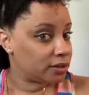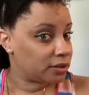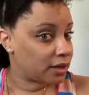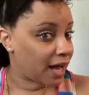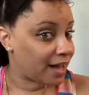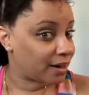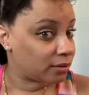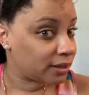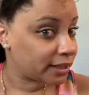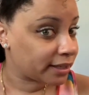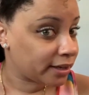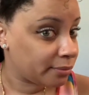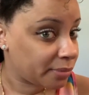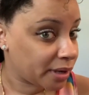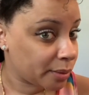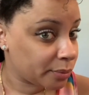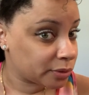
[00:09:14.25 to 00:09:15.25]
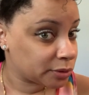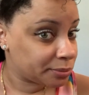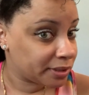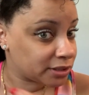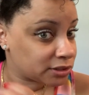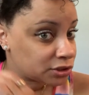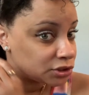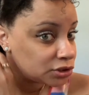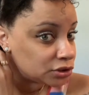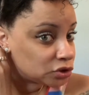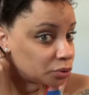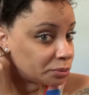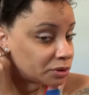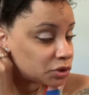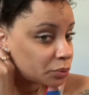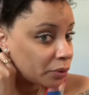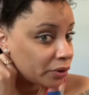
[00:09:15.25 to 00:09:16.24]
I don't like end papers because it's just too
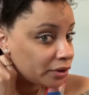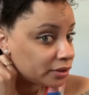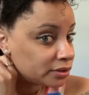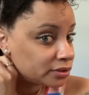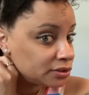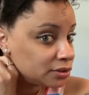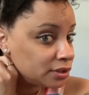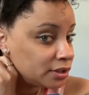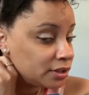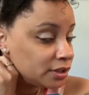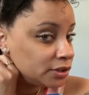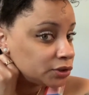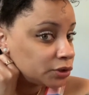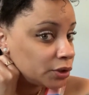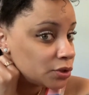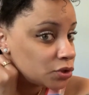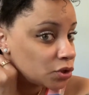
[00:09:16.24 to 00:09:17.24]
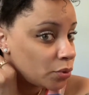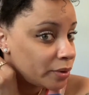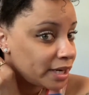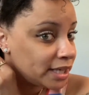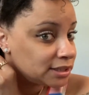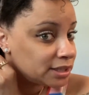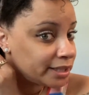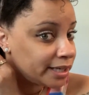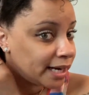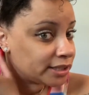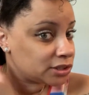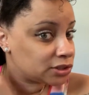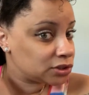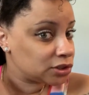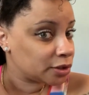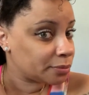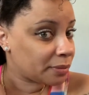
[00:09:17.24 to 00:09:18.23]
much work. So you saw what I did? I
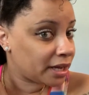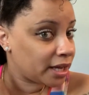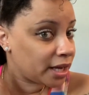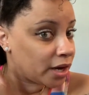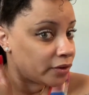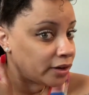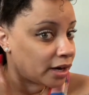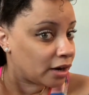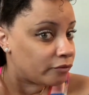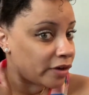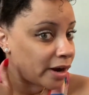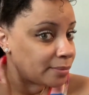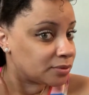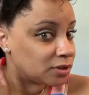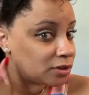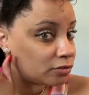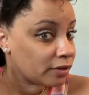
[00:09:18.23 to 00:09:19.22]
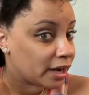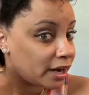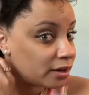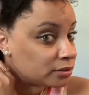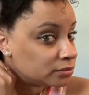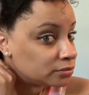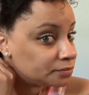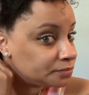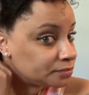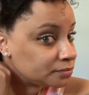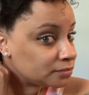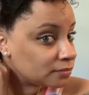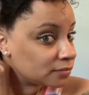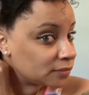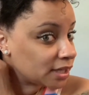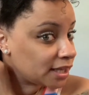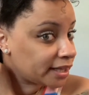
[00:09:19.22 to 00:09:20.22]
just took my hair and I wrapped it around,
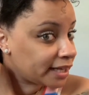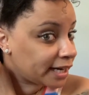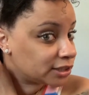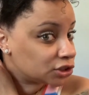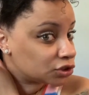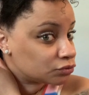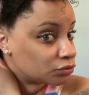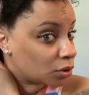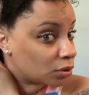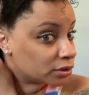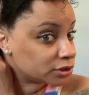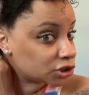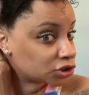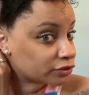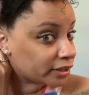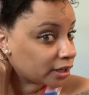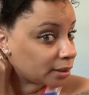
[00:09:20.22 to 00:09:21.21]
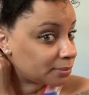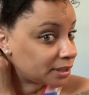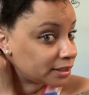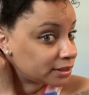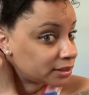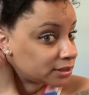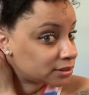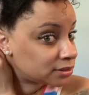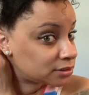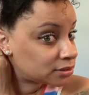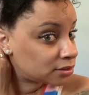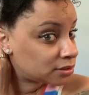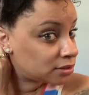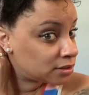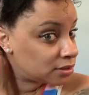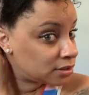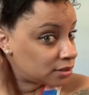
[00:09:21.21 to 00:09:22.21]
and then I just roll it straight up like this.
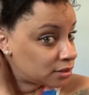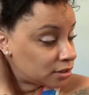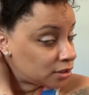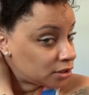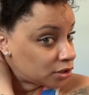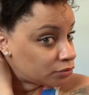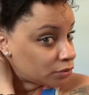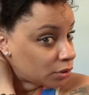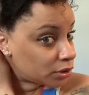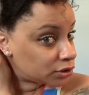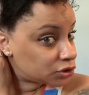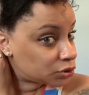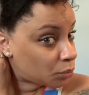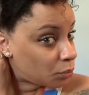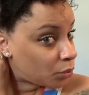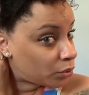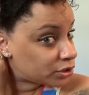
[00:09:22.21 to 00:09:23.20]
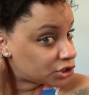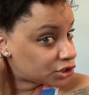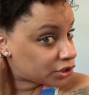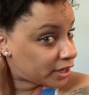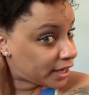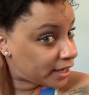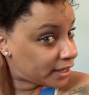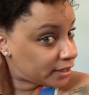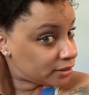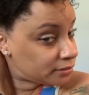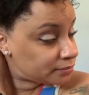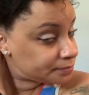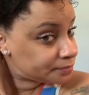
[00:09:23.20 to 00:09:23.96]
You roll it towards your head,